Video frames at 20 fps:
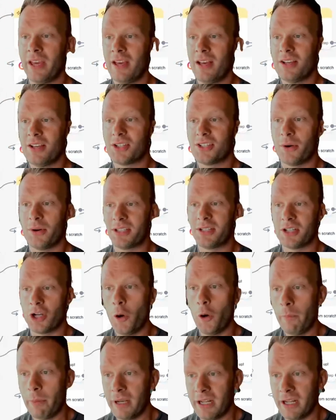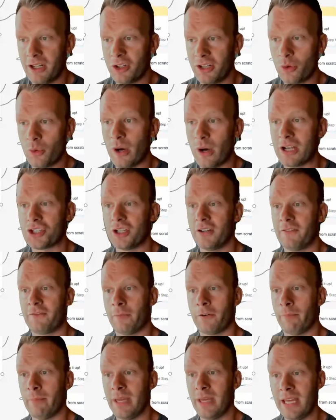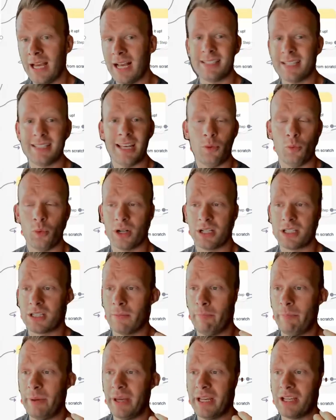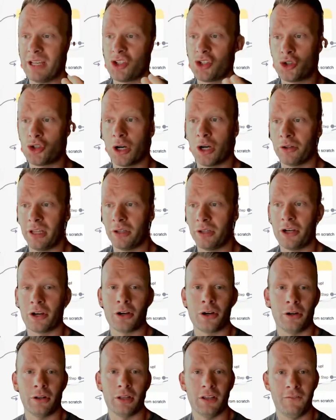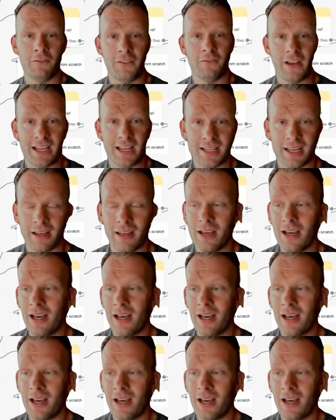So it's an open-ended question. For me, I say, what's the biggest struggle that you're currently facing?